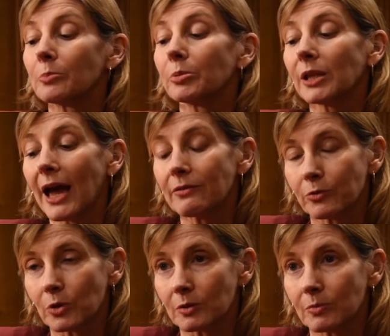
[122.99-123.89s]
a
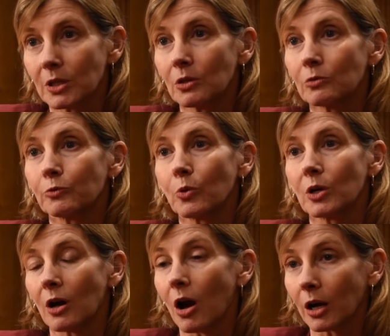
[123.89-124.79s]
platform
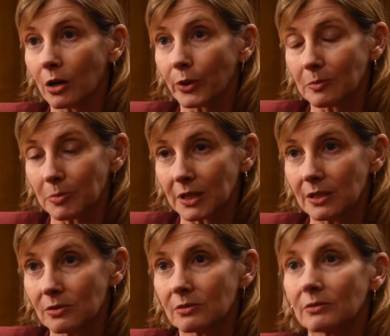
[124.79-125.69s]
for ongoing
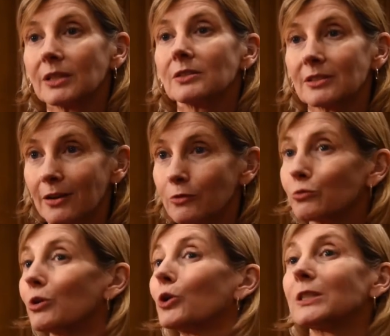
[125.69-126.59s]
peace instead
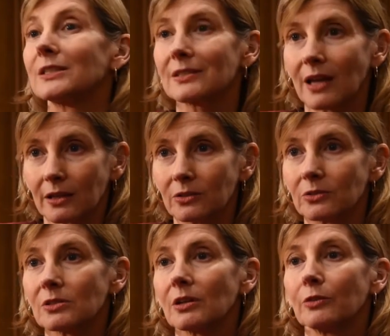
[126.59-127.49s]
of rolling
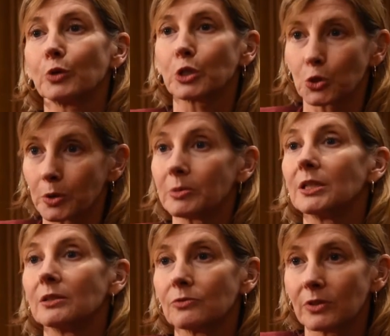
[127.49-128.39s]
cycles of
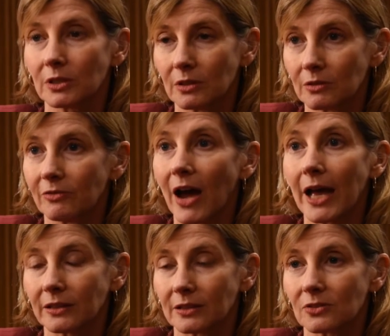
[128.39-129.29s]
retributive
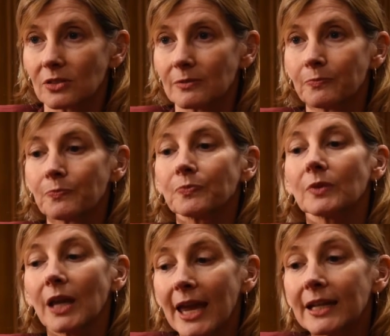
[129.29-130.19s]
violence.
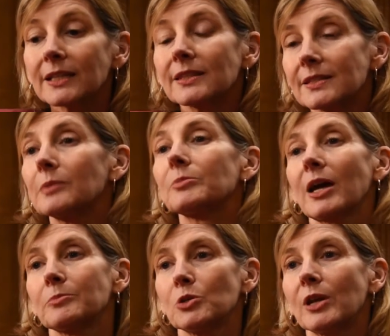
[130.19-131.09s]
And at the same
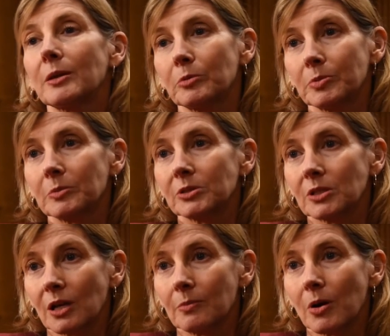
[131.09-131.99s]
time, you enable people
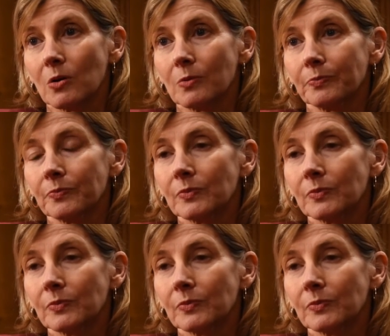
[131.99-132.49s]
to come home.